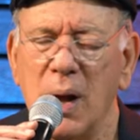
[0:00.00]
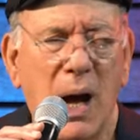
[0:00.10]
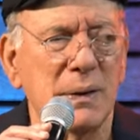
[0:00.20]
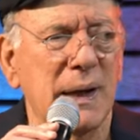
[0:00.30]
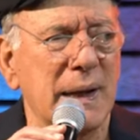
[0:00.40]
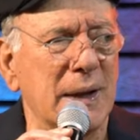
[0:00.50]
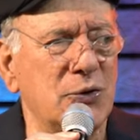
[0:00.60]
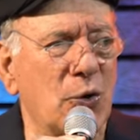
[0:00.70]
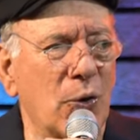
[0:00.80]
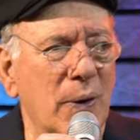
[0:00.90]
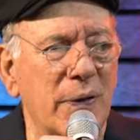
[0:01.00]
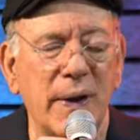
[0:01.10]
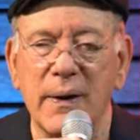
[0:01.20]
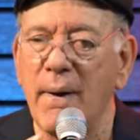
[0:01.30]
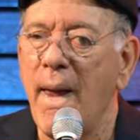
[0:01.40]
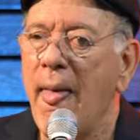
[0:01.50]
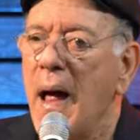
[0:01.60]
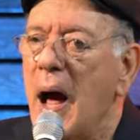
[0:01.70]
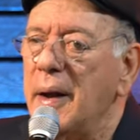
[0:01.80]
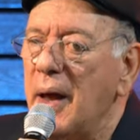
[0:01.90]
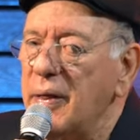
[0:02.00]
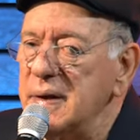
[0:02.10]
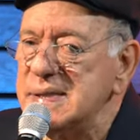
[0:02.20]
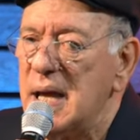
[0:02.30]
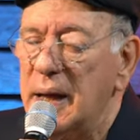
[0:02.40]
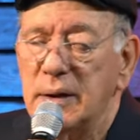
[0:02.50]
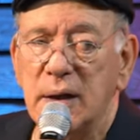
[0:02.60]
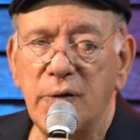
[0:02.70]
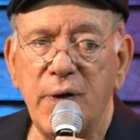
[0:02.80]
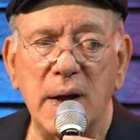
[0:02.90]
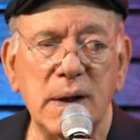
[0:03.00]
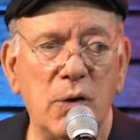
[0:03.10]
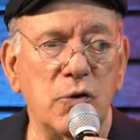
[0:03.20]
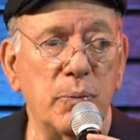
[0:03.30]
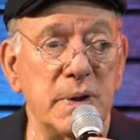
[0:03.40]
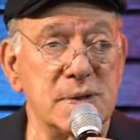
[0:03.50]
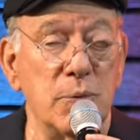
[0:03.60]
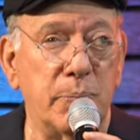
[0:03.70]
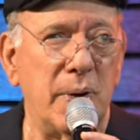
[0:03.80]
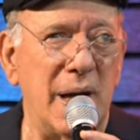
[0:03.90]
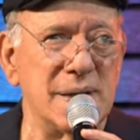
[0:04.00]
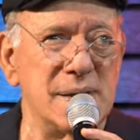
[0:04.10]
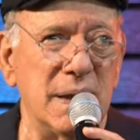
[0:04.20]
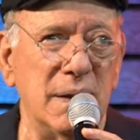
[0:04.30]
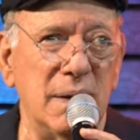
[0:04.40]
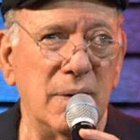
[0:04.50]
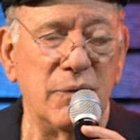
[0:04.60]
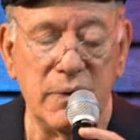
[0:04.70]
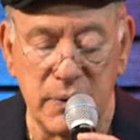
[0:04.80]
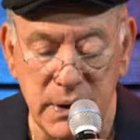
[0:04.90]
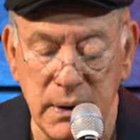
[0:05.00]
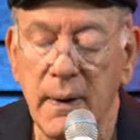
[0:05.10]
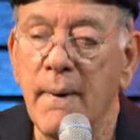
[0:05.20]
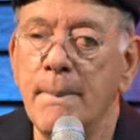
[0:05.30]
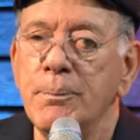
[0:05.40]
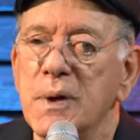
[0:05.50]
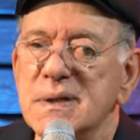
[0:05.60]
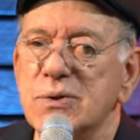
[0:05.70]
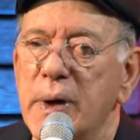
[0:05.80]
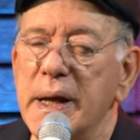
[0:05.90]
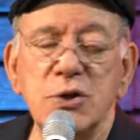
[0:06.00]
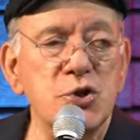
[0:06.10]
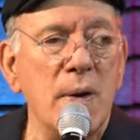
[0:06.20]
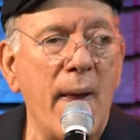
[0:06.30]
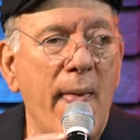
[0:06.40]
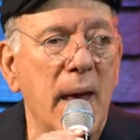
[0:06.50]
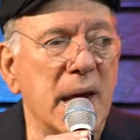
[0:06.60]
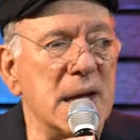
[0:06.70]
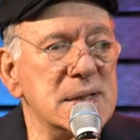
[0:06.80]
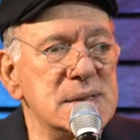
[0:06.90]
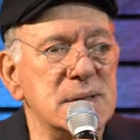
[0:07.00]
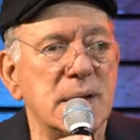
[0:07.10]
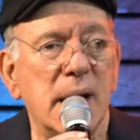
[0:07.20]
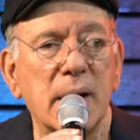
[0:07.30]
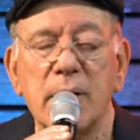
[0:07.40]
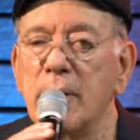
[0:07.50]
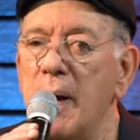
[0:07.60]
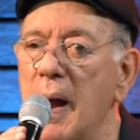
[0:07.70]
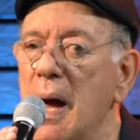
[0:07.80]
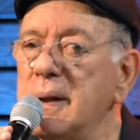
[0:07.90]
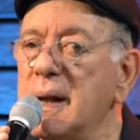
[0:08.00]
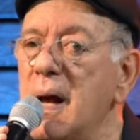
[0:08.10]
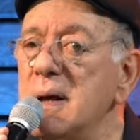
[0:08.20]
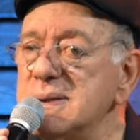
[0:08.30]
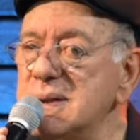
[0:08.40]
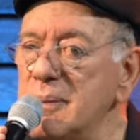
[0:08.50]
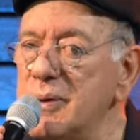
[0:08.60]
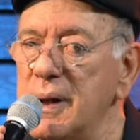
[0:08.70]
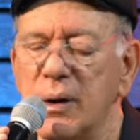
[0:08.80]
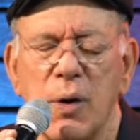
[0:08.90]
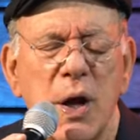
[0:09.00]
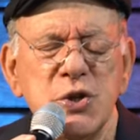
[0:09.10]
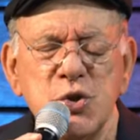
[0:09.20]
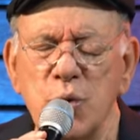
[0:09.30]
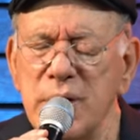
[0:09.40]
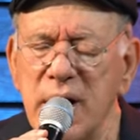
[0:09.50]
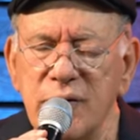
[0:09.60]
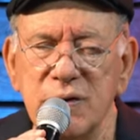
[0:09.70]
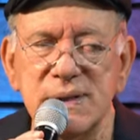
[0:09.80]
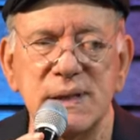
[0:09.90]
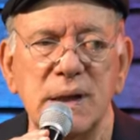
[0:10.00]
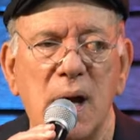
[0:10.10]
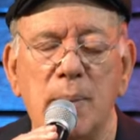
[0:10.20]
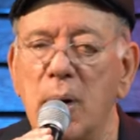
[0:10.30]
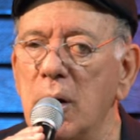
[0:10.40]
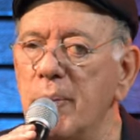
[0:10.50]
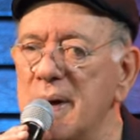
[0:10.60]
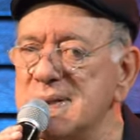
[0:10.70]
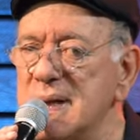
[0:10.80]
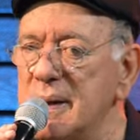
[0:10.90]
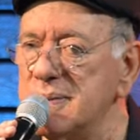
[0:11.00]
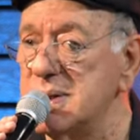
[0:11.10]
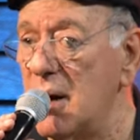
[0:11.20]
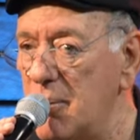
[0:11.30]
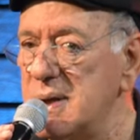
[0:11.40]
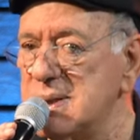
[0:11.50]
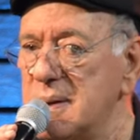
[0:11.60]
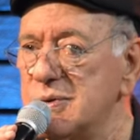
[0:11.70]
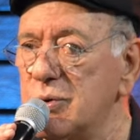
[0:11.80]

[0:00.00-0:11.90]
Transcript: How did he get Torah there? Another sign that they find out to be surprising and very strange is their had a custom there that you never see among Muslims. They're Muslims